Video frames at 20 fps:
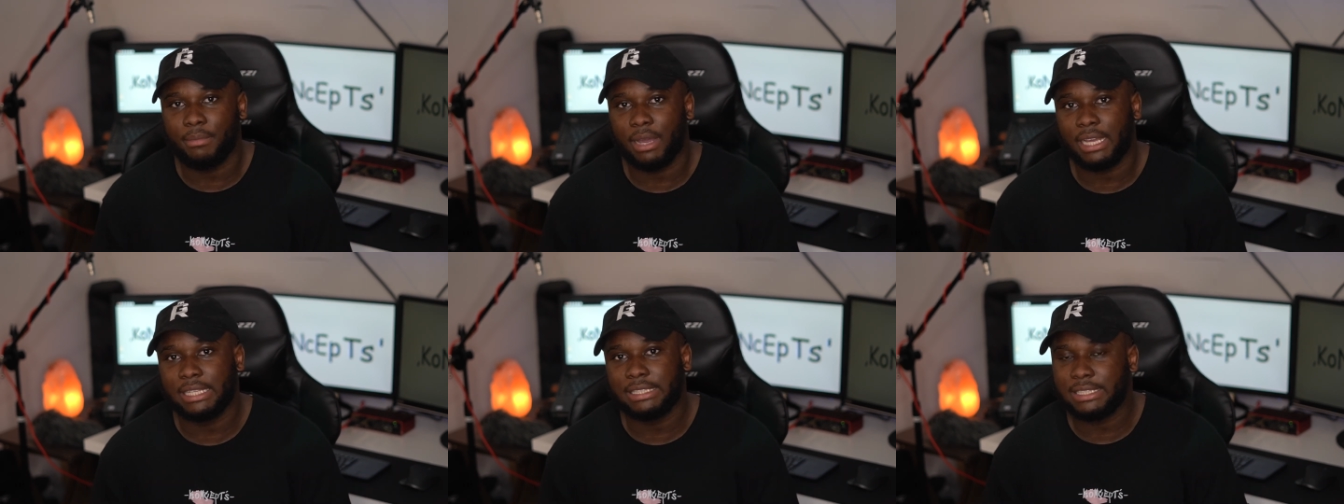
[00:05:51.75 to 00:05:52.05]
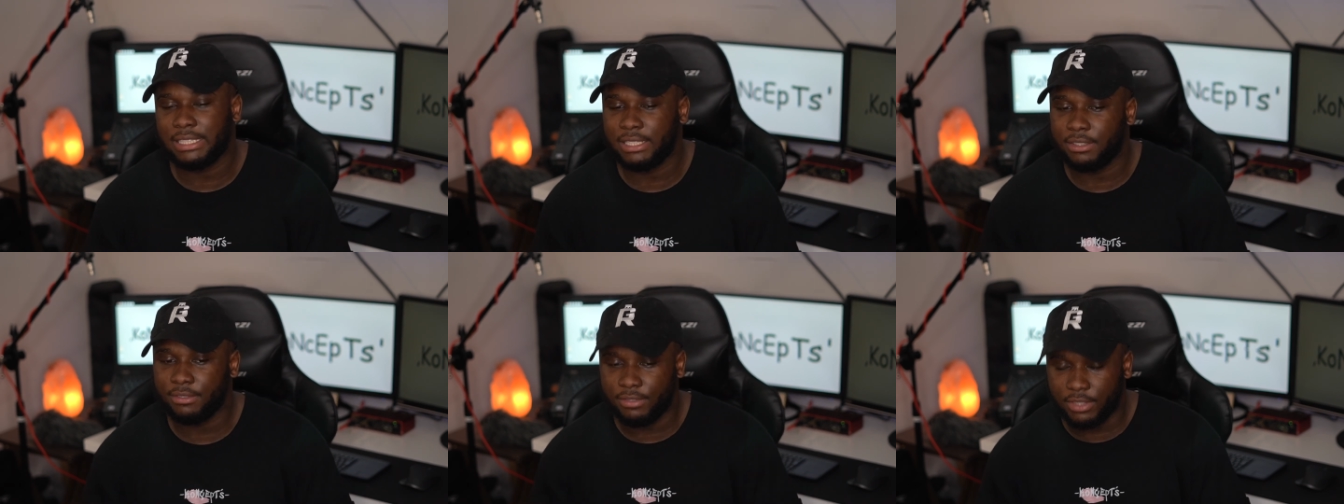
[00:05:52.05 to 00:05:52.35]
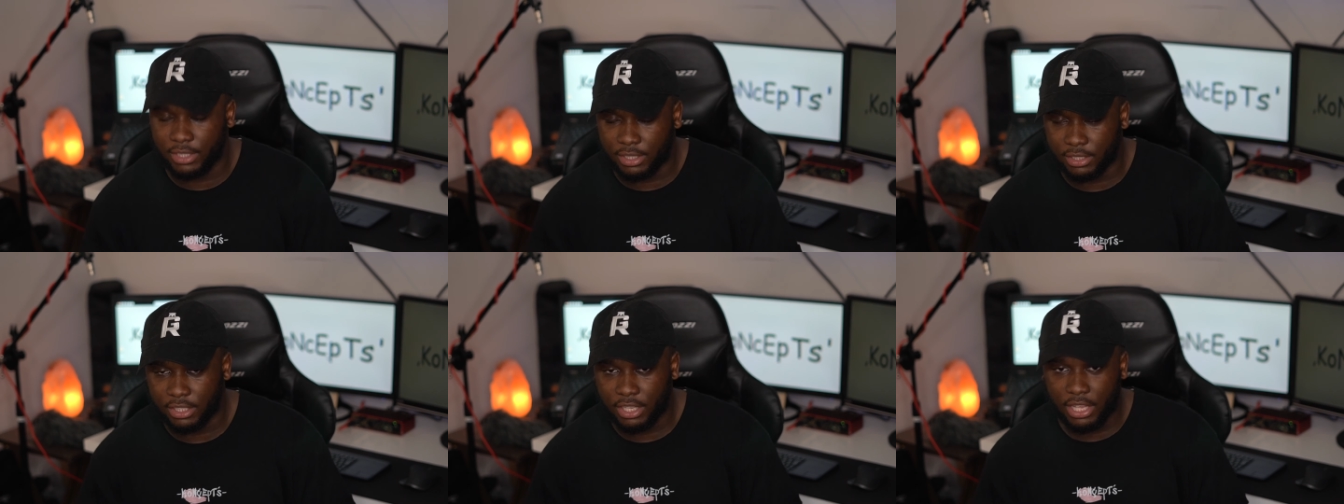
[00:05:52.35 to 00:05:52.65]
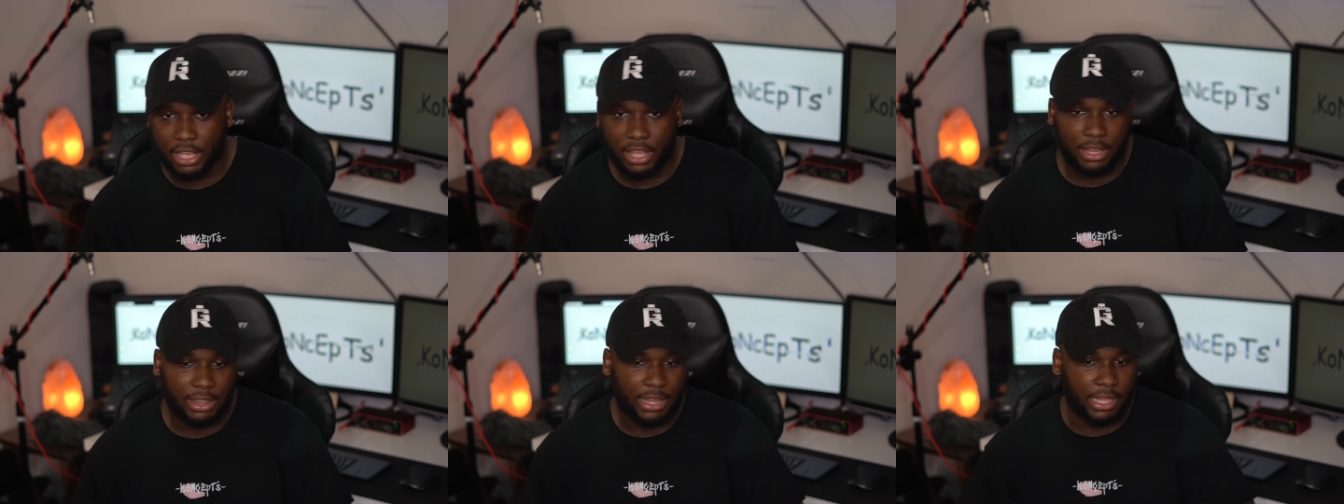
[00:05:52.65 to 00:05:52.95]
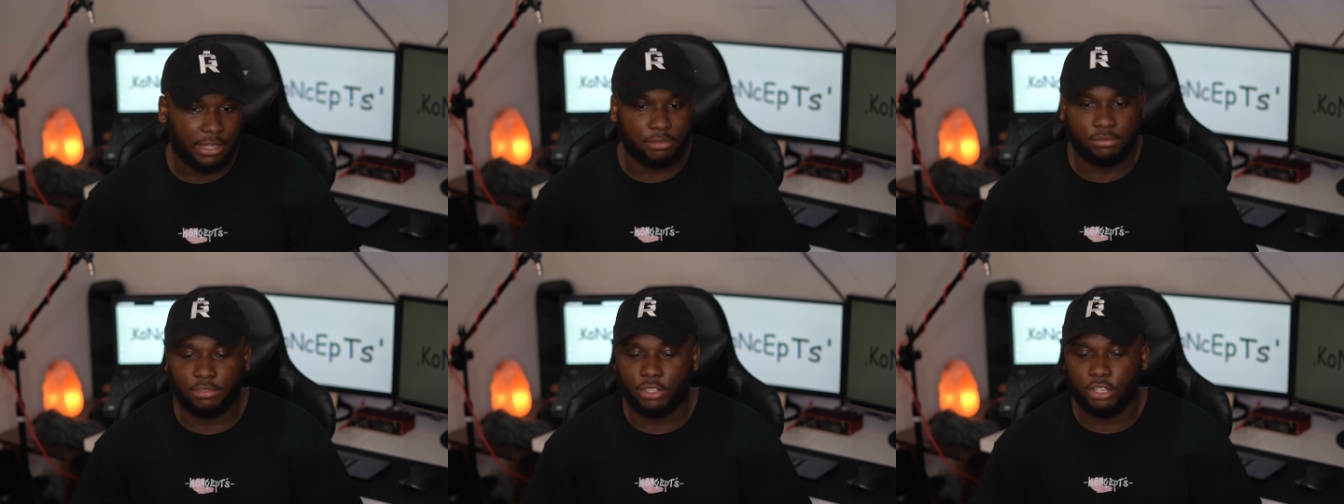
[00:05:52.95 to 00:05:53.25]
my TV
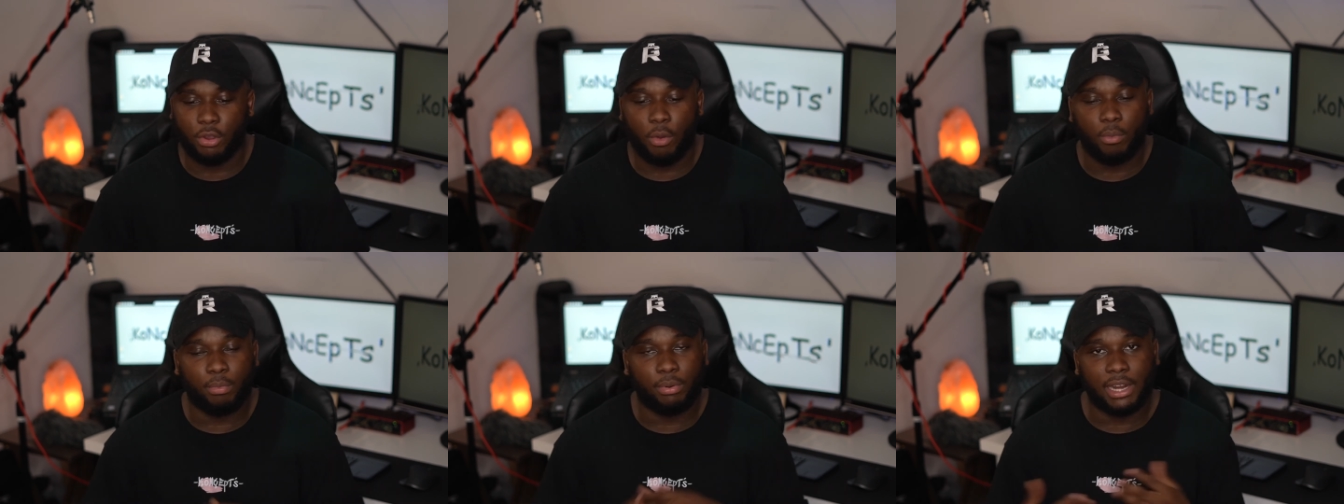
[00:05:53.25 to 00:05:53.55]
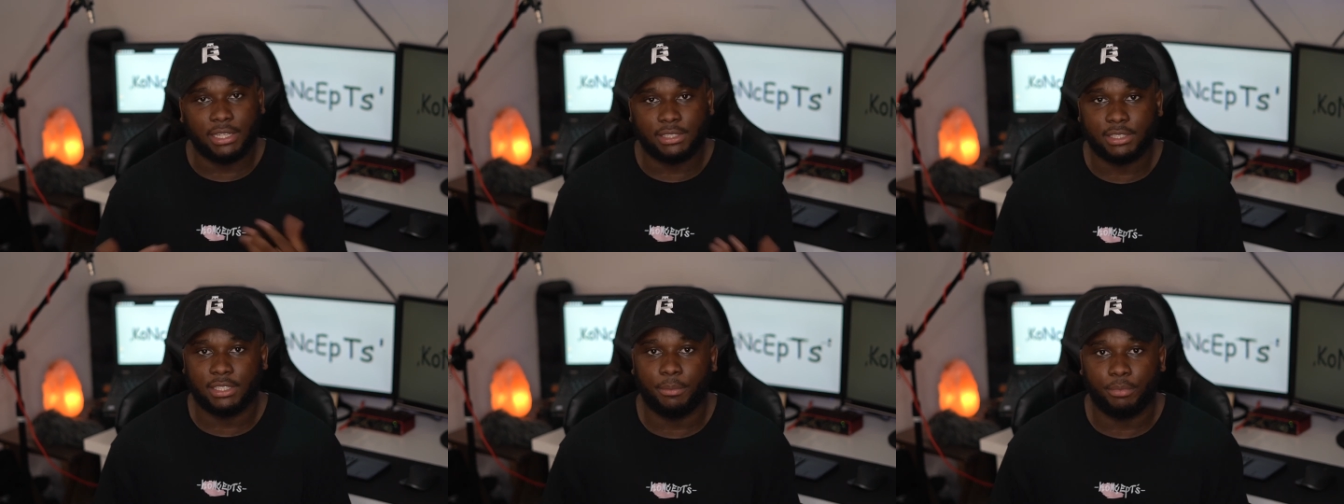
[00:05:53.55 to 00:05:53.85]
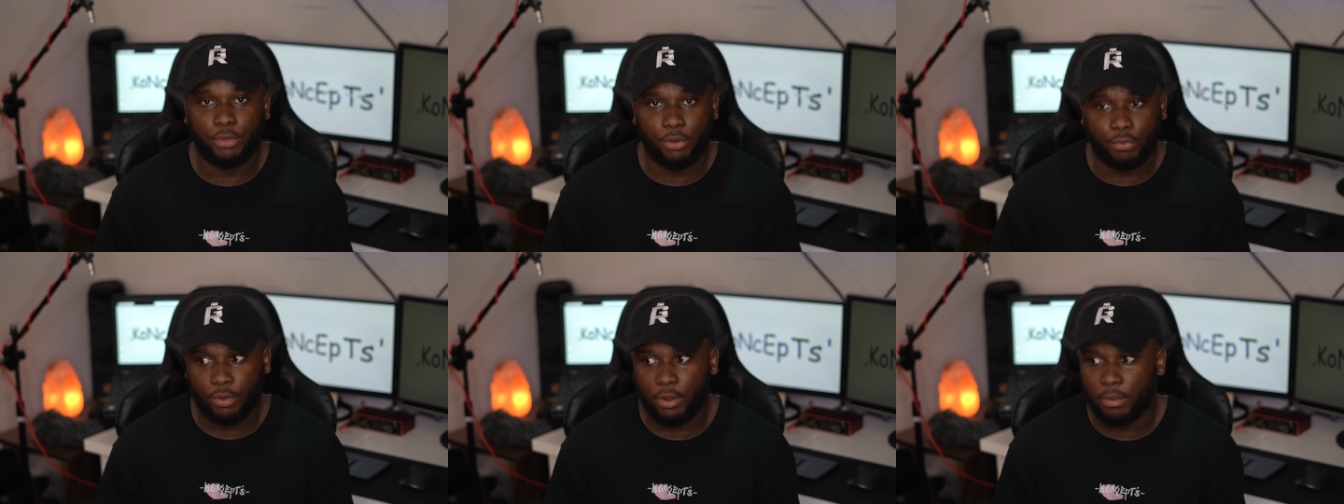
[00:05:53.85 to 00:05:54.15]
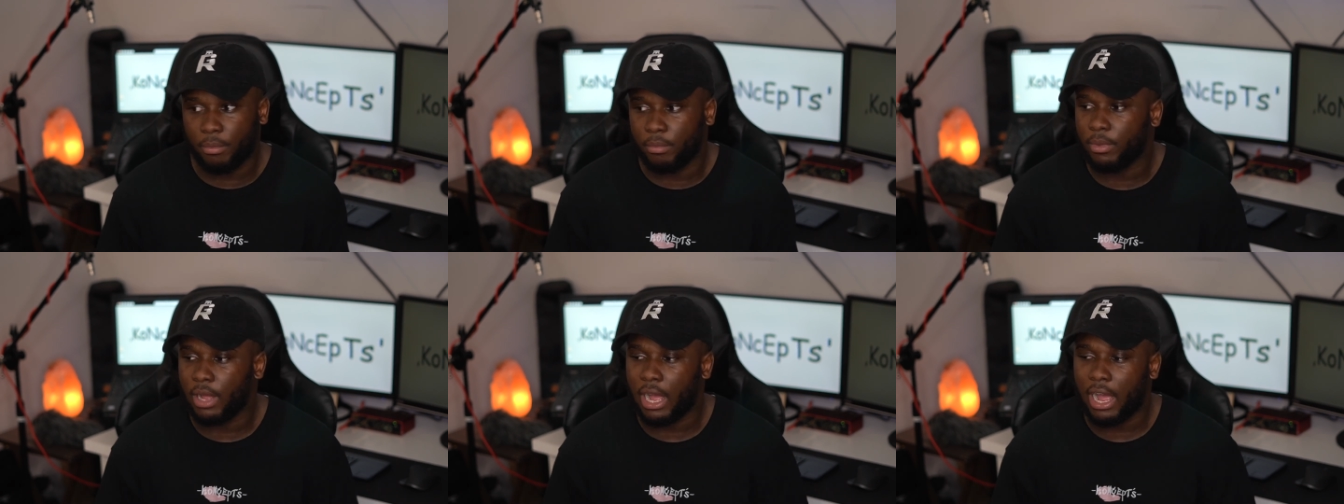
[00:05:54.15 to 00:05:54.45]
that, you know, brights up the room.